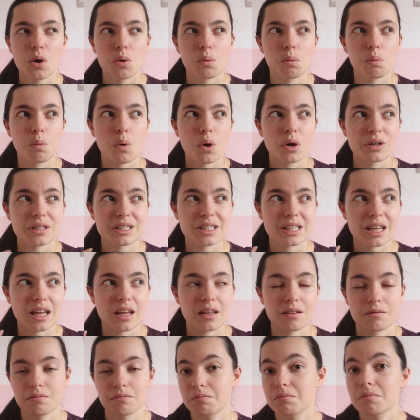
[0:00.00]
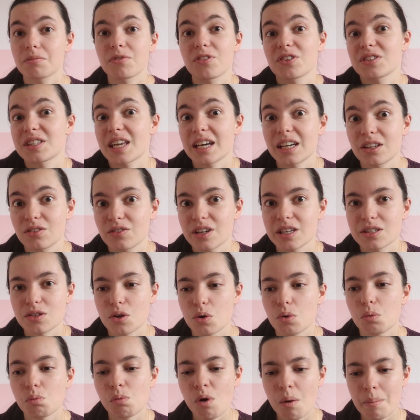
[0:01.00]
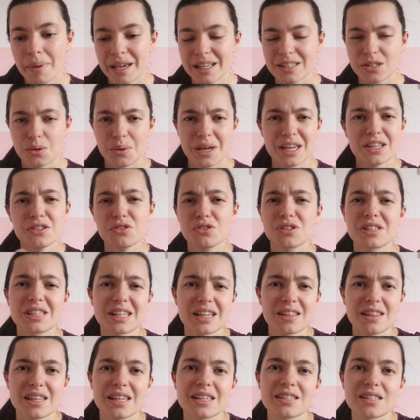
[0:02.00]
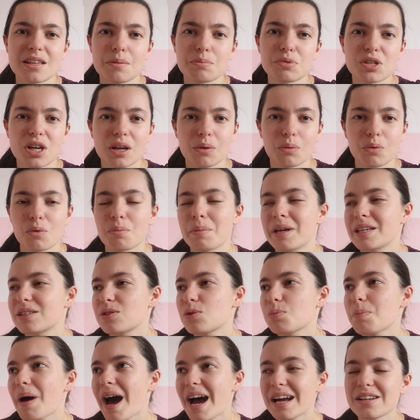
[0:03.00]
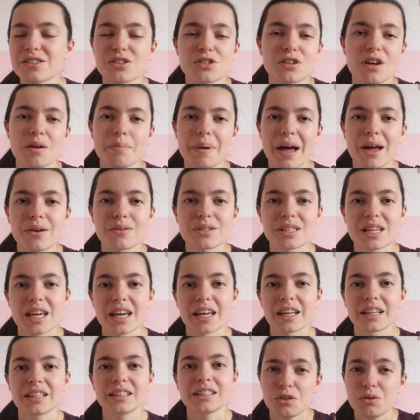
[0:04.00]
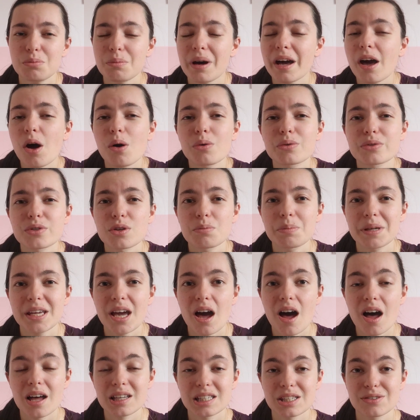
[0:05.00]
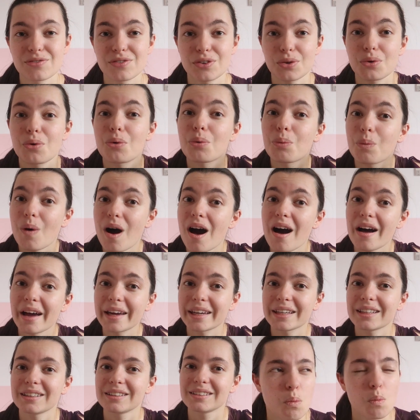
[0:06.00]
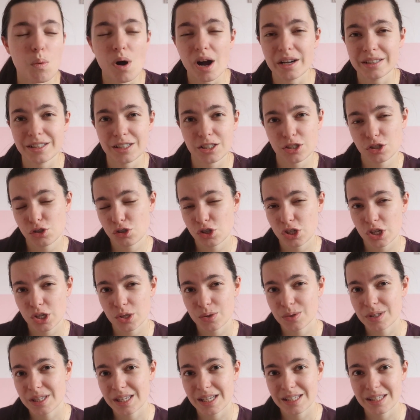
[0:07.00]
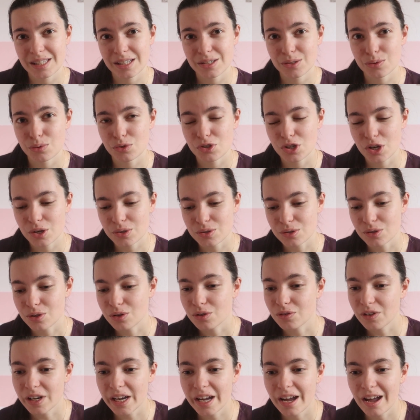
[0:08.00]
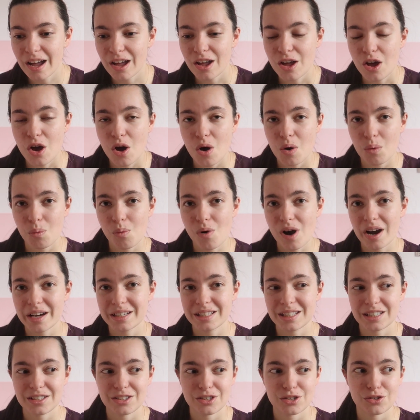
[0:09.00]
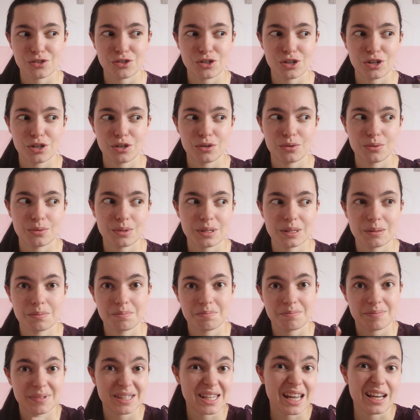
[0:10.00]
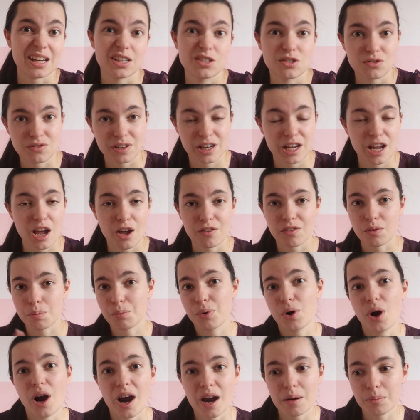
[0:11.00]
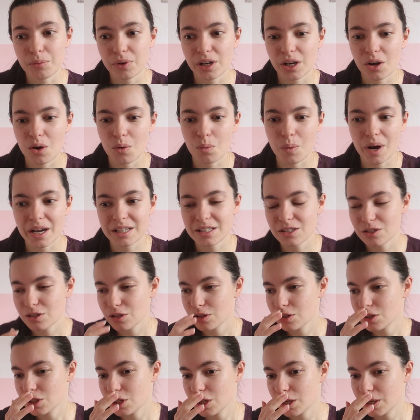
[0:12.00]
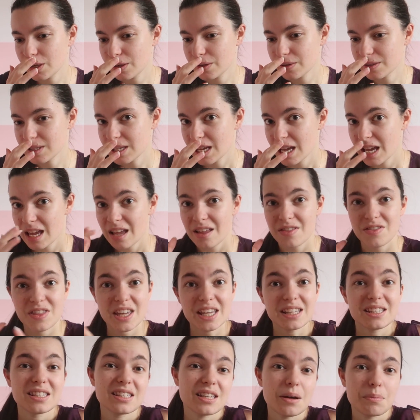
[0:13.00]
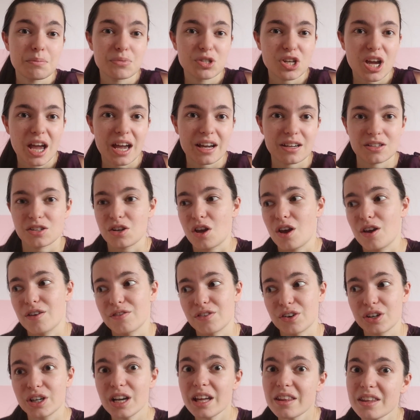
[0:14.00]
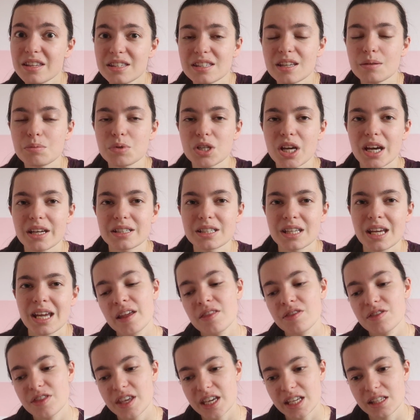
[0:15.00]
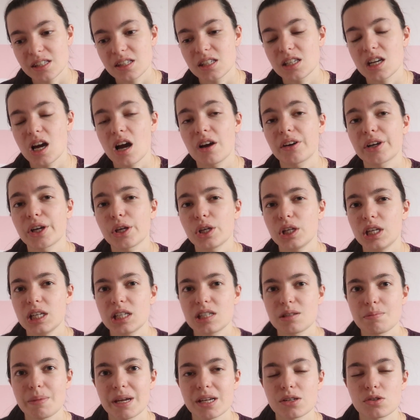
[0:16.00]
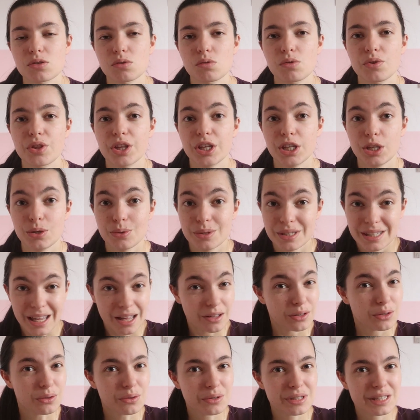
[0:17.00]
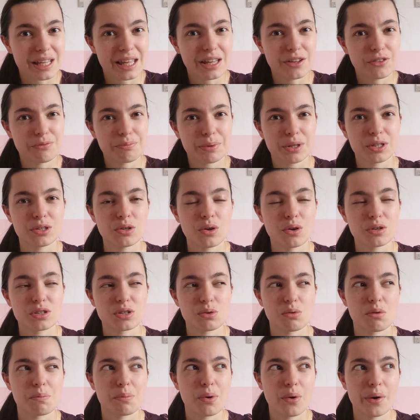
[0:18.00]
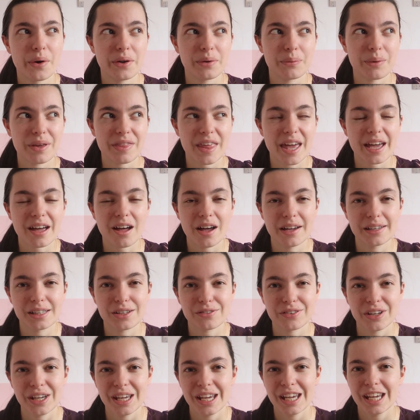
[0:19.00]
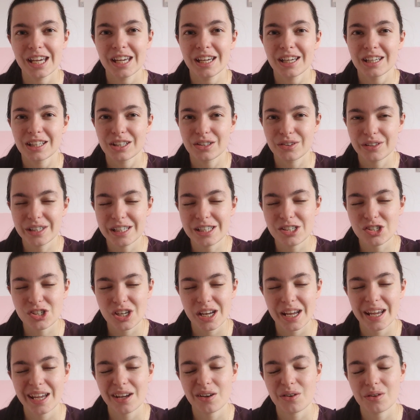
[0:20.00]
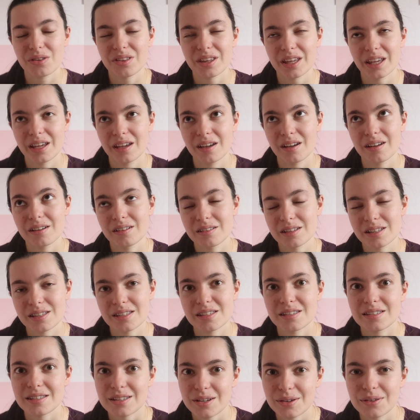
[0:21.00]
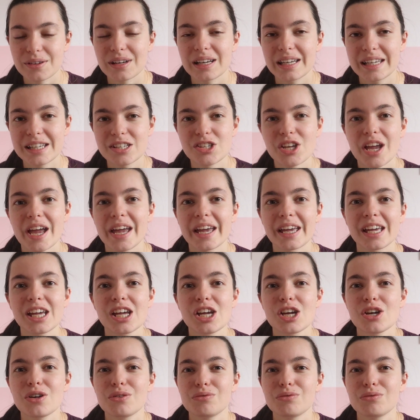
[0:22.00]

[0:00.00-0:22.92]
What, for secondary school, what makes you interested in this subject? What makes you passionate about it? You might also be asked for your why. Why did you choose this as your chosen career? Why did you choose secondary over primary, or why did you choose this subject over another subject? In this scenario, you need to make sure that you sell yourself, but not to a point where they're kind of cringing or thinking, oh, this is so cliche.